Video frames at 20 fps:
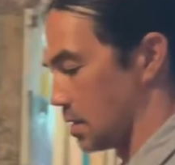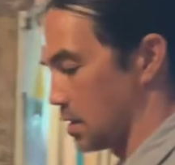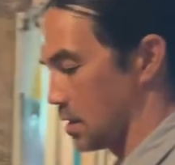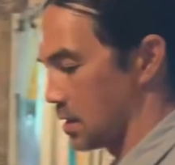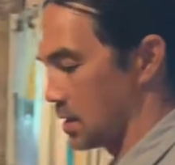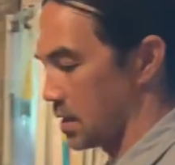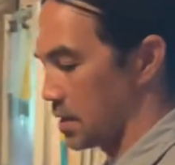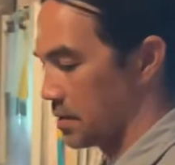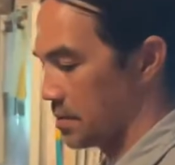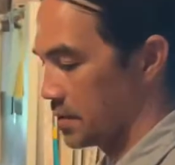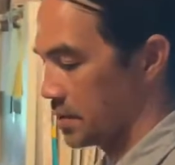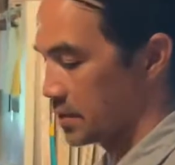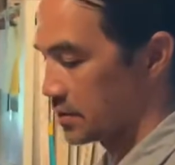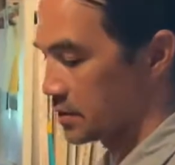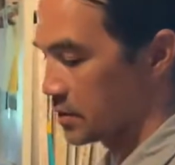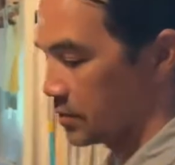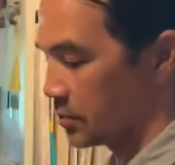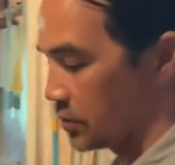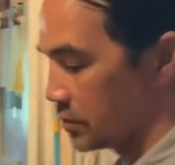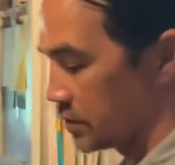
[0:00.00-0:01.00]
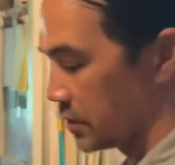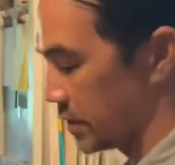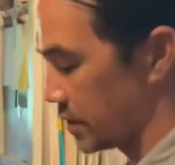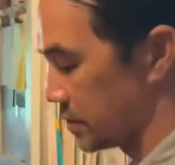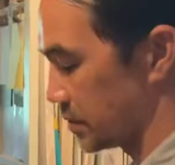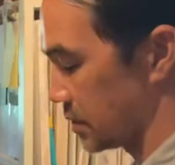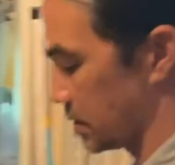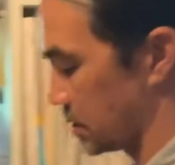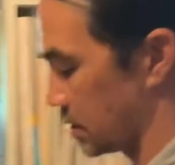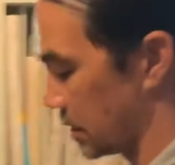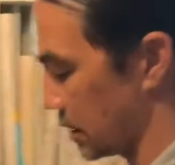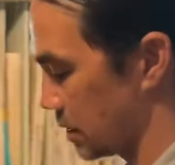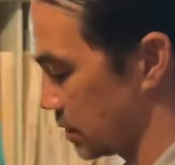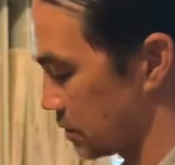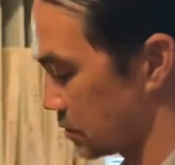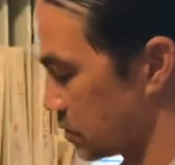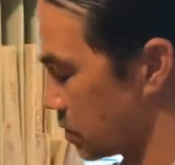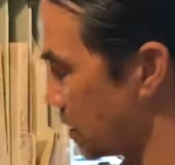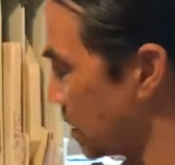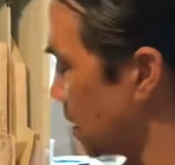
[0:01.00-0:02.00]
and that's the museum's intent as
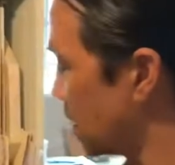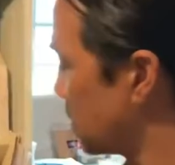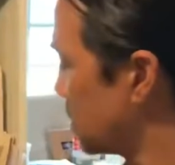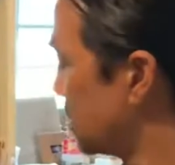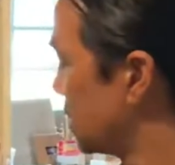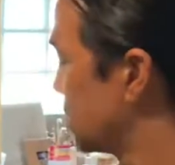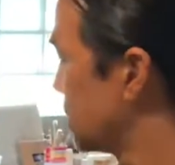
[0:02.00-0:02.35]
well.